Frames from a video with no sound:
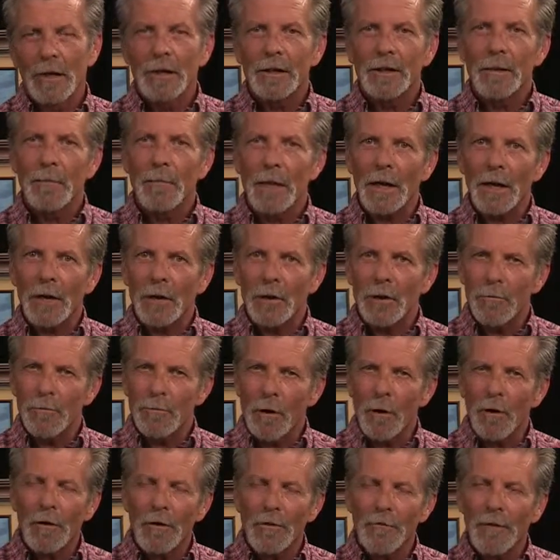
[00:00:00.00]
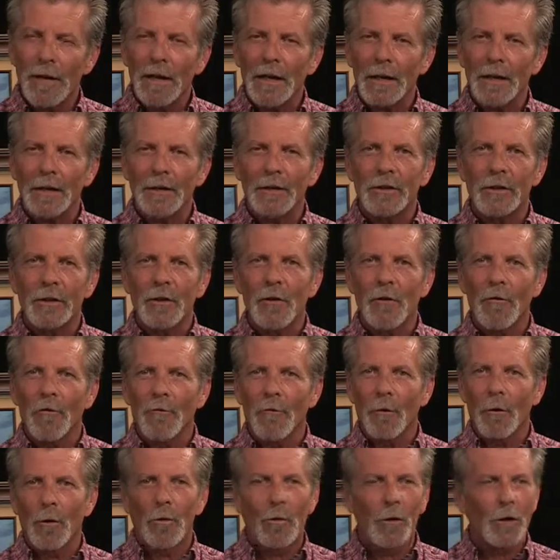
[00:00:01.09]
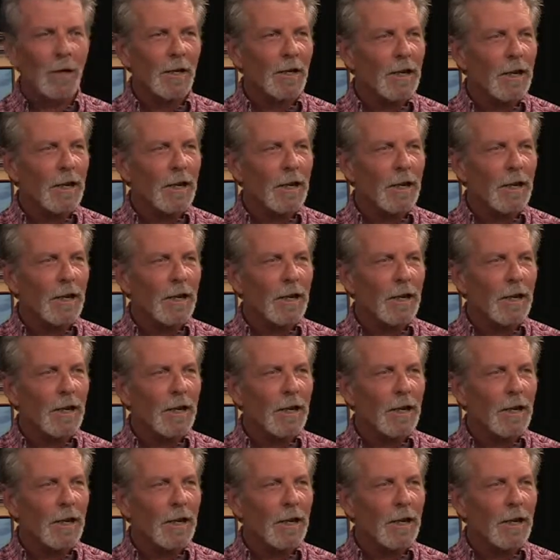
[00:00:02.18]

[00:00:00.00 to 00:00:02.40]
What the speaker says: to make you motivated to go forward.